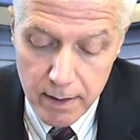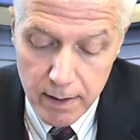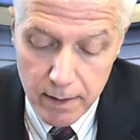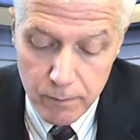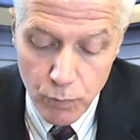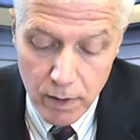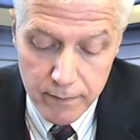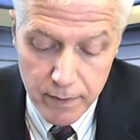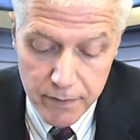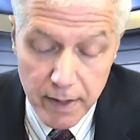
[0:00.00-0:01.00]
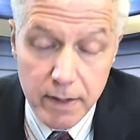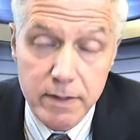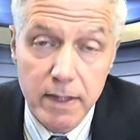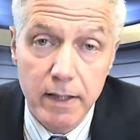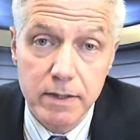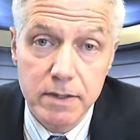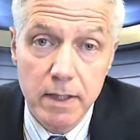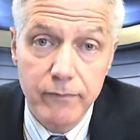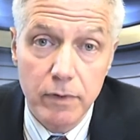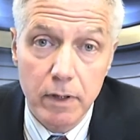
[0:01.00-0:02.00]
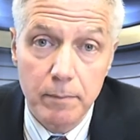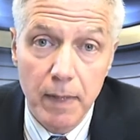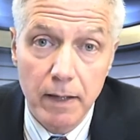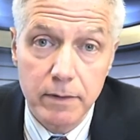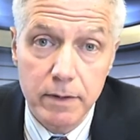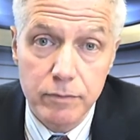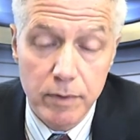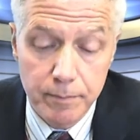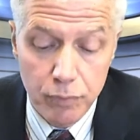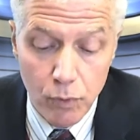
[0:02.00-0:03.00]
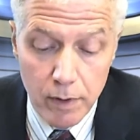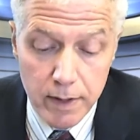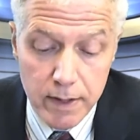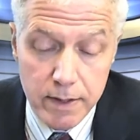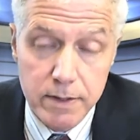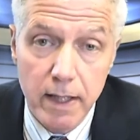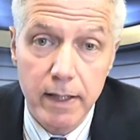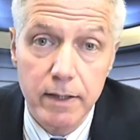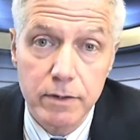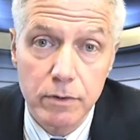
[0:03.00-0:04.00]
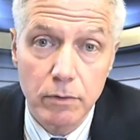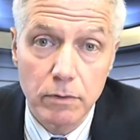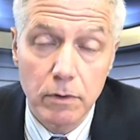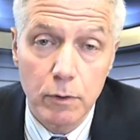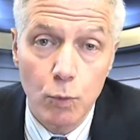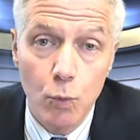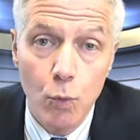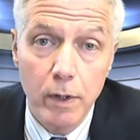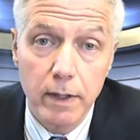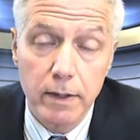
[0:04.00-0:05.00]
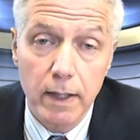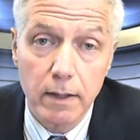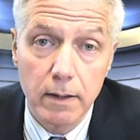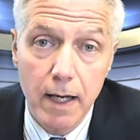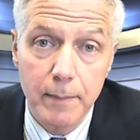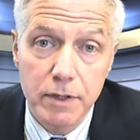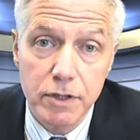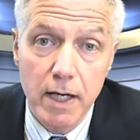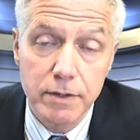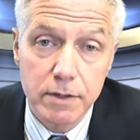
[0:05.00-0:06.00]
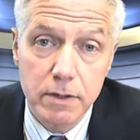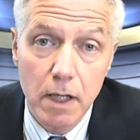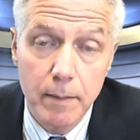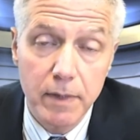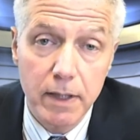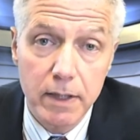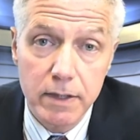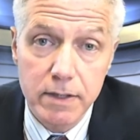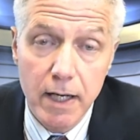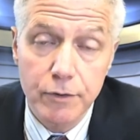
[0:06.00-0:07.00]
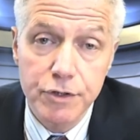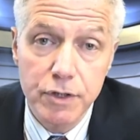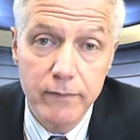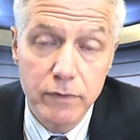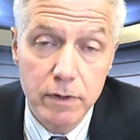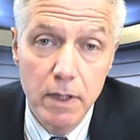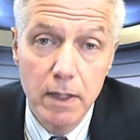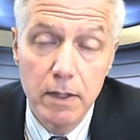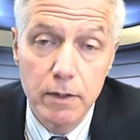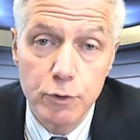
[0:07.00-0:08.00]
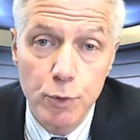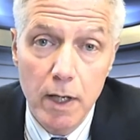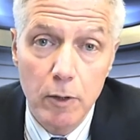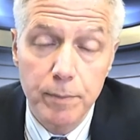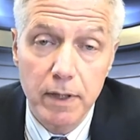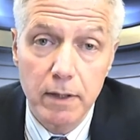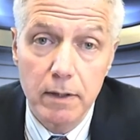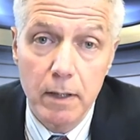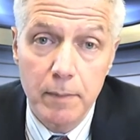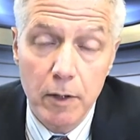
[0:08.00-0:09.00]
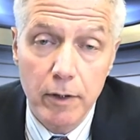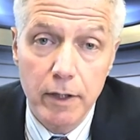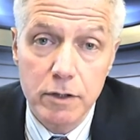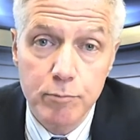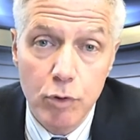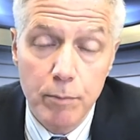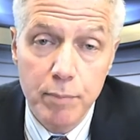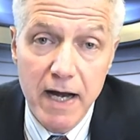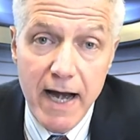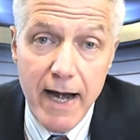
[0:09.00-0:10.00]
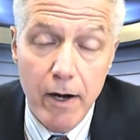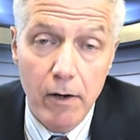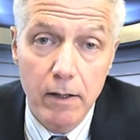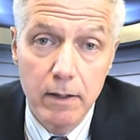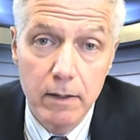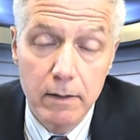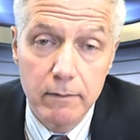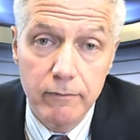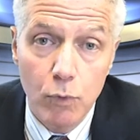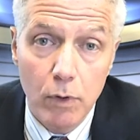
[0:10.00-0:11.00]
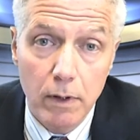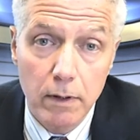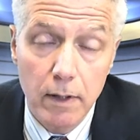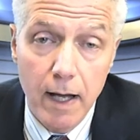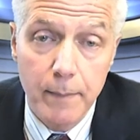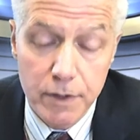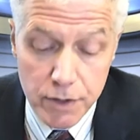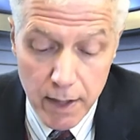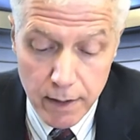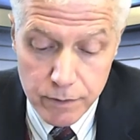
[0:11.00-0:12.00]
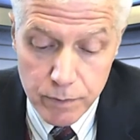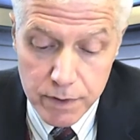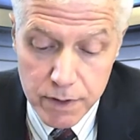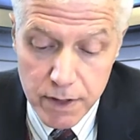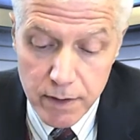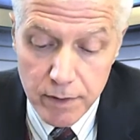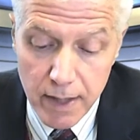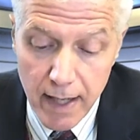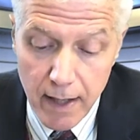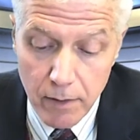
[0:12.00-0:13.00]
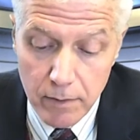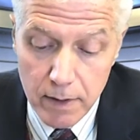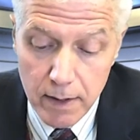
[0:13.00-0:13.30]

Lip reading: One of the things that is different about this report is that it is no longer warning that climate change is coming. It has now shifted to helping Americans prepare for climate change, which is here now.